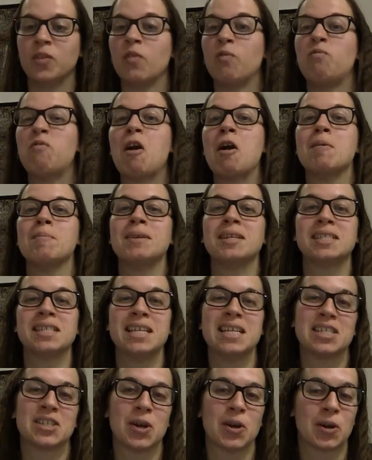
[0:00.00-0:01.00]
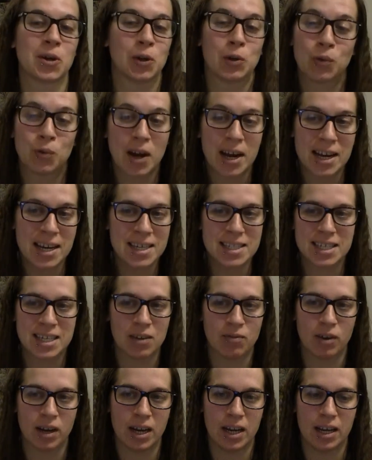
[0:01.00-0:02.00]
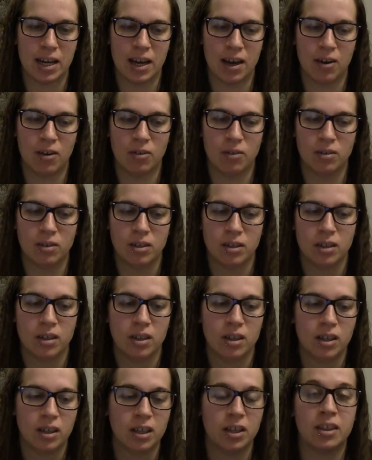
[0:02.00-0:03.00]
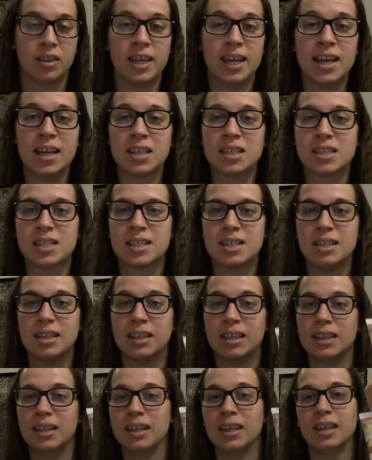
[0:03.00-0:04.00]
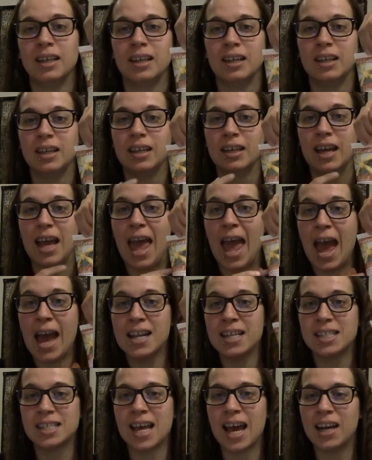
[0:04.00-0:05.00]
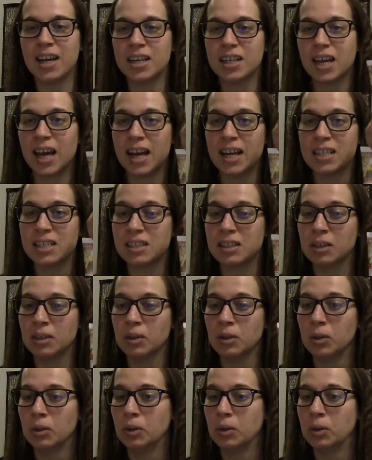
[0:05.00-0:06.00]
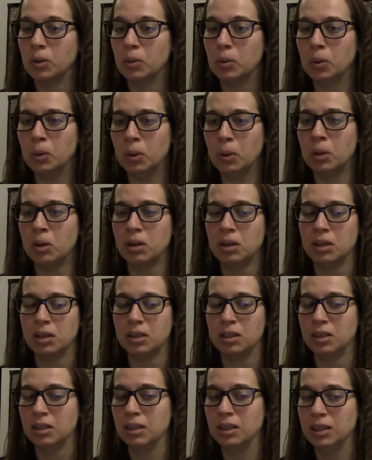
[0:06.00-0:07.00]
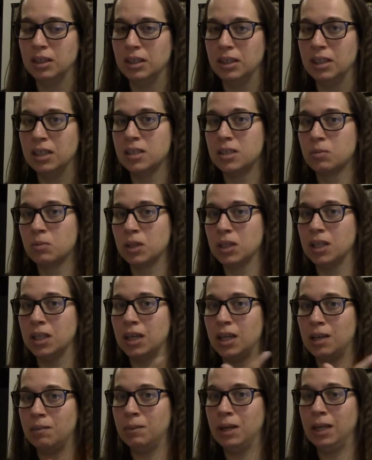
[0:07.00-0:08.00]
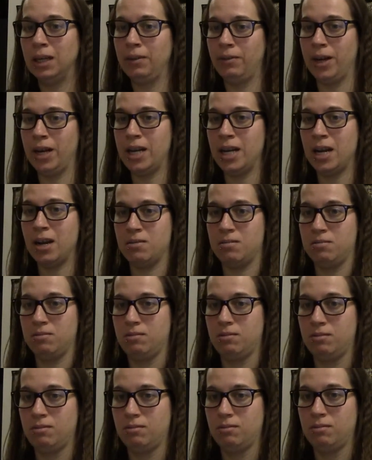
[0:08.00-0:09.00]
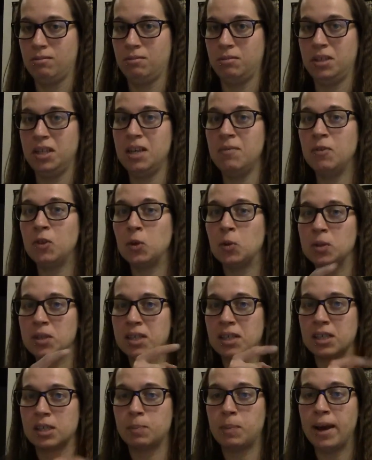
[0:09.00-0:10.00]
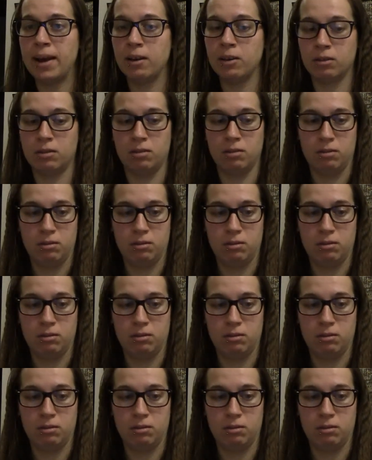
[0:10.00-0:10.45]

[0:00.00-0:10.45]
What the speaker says: Pharmacies are crazy right now. This hand sanitizer, whew, this is worth a lot of money right now, even though it's expired.